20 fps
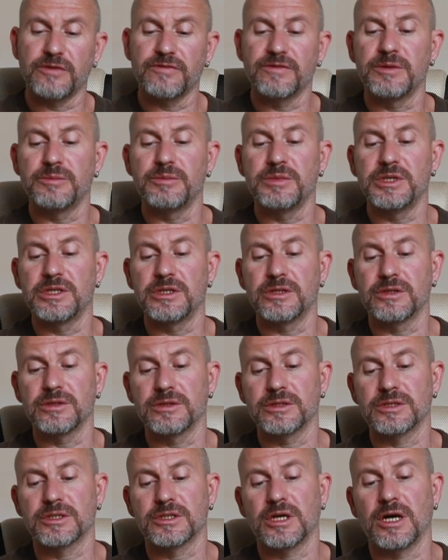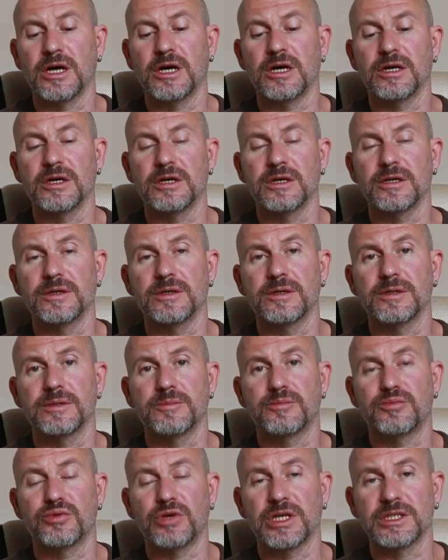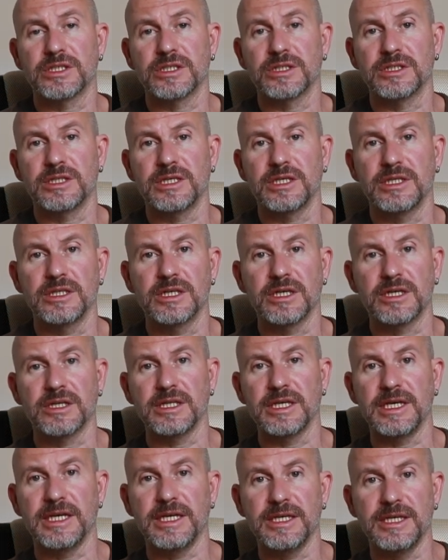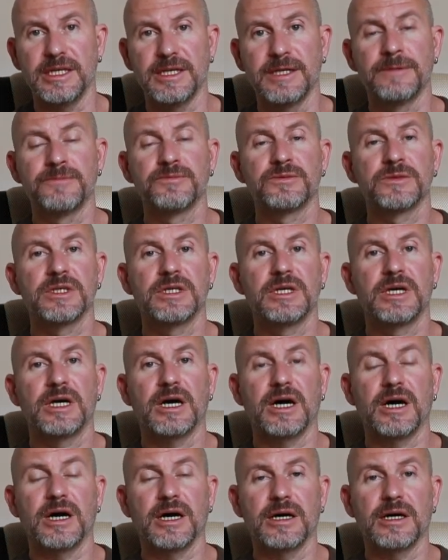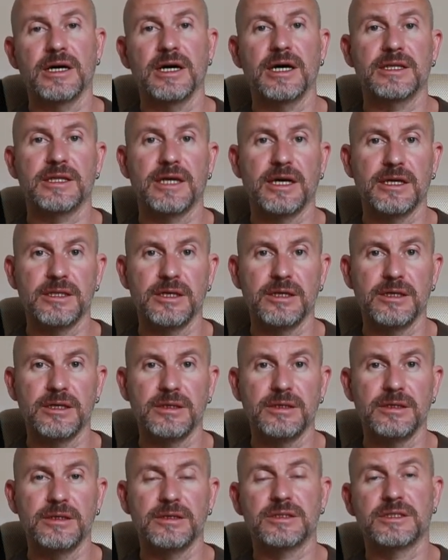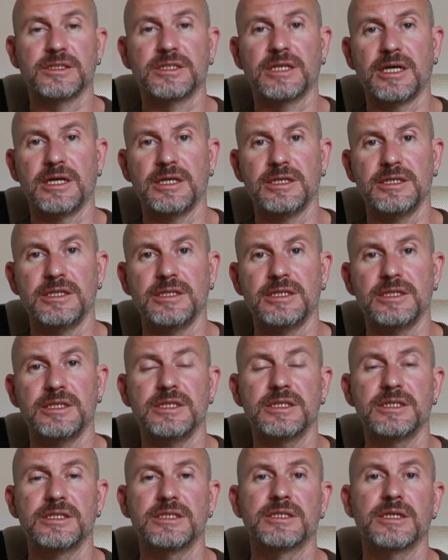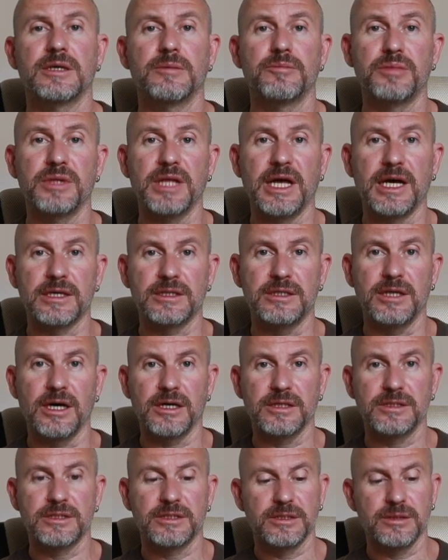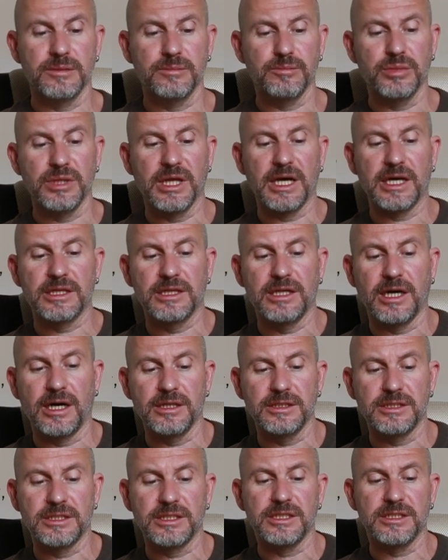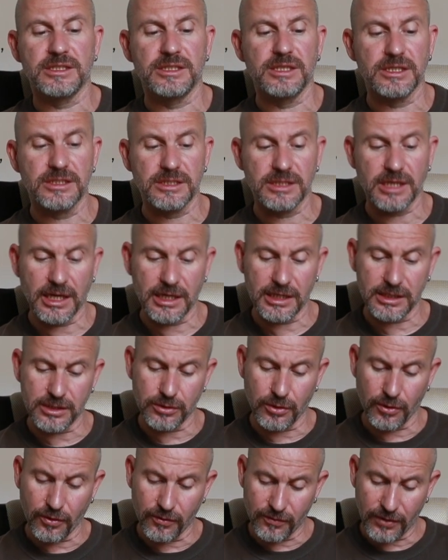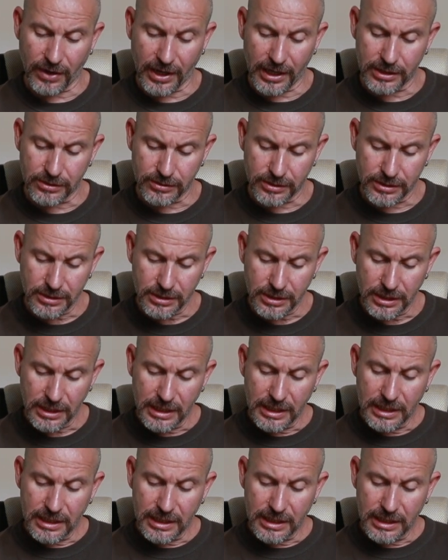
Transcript: of the minerals present in the clay. Another sign is black dots. Black dots is the sign of iron.